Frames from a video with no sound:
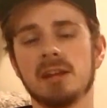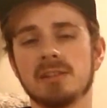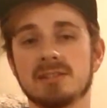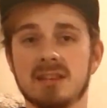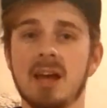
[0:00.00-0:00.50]
a
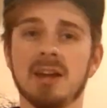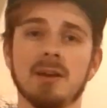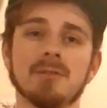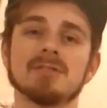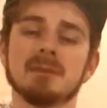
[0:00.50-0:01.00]
sign
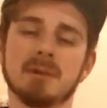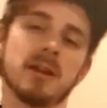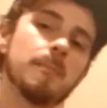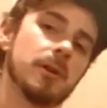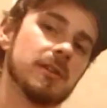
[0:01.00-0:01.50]
of some
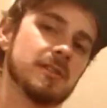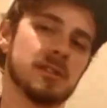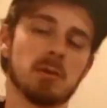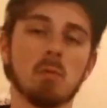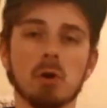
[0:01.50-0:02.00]
kind of
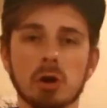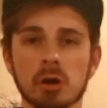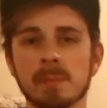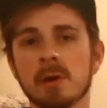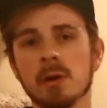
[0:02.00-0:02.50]
parasitic
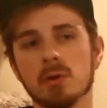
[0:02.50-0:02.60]
worm